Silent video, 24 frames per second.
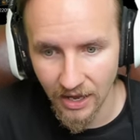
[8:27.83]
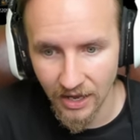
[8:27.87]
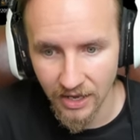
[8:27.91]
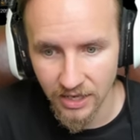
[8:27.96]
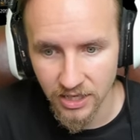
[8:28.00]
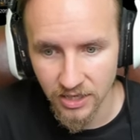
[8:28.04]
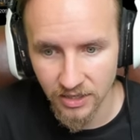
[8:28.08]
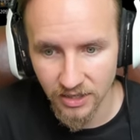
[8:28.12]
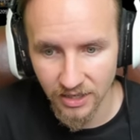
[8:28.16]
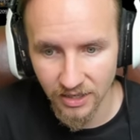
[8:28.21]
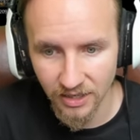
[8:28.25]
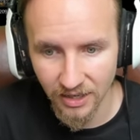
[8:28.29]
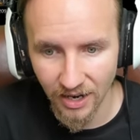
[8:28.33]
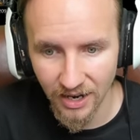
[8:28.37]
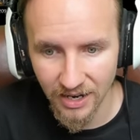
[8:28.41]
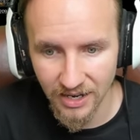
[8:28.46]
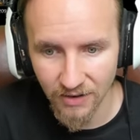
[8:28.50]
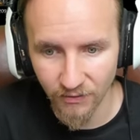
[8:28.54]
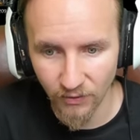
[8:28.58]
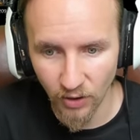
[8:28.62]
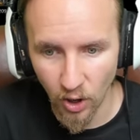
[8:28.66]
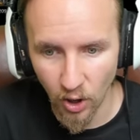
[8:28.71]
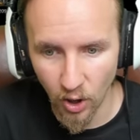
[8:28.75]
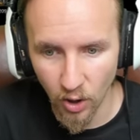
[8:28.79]
you can kind
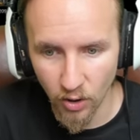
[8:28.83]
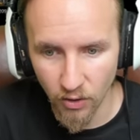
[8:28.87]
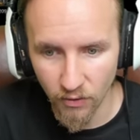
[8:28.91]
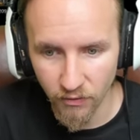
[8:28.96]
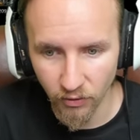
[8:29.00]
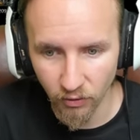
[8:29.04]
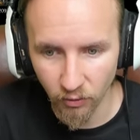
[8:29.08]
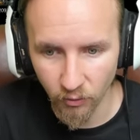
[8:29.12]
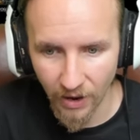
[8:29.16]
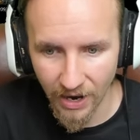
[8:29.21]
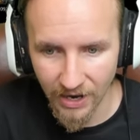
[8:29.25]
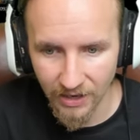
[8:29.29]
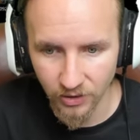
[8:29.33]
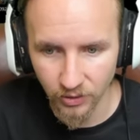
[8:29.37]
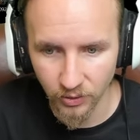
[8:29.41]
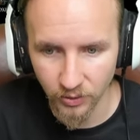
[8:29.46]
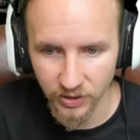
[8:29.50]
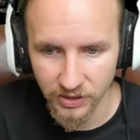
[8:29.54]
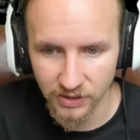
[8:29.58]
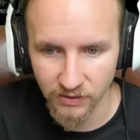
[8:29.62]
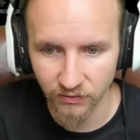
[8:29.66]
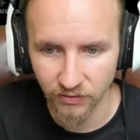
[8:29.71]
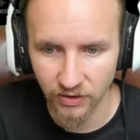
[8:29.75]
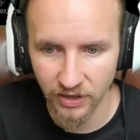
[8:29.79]
of overangle
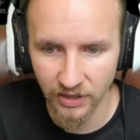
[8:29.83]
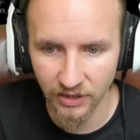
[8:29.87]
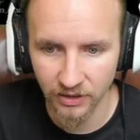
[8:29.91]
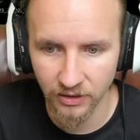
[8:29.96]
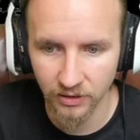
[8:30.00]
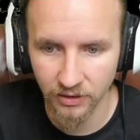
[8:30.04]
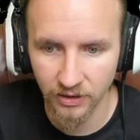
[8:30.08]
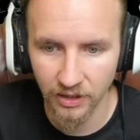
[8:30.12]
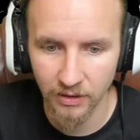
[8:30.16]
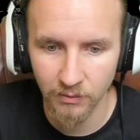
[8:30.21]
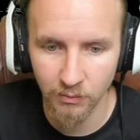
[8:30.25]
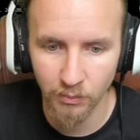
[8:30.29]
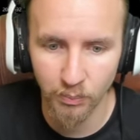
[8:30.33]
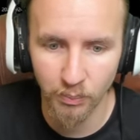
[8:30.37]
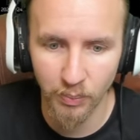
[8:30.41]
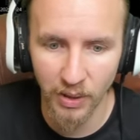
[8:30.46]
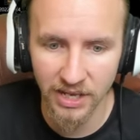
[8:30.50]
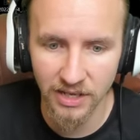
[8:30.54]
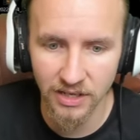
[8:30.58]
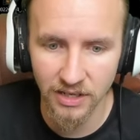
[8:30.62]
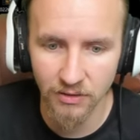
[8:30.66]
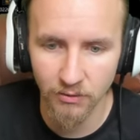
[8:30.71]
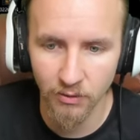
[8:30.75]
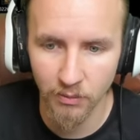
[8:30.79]
this vehicle and
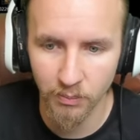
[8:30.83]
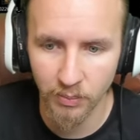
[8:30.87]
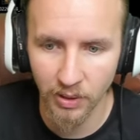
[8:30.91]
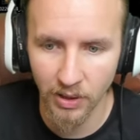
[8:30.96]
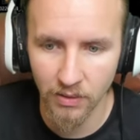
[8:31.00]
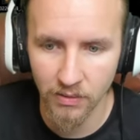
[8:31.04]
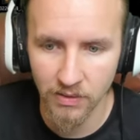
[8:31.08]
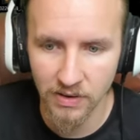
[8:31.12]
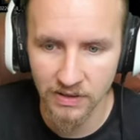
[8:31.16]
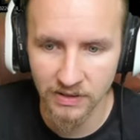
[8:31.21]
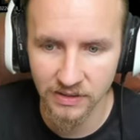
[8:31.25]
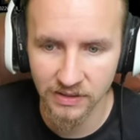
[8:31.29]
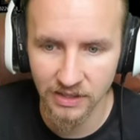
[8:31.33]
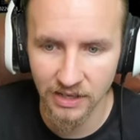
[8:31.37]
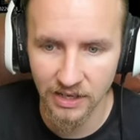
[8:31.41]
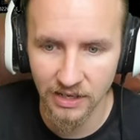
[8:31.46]
bait your opponents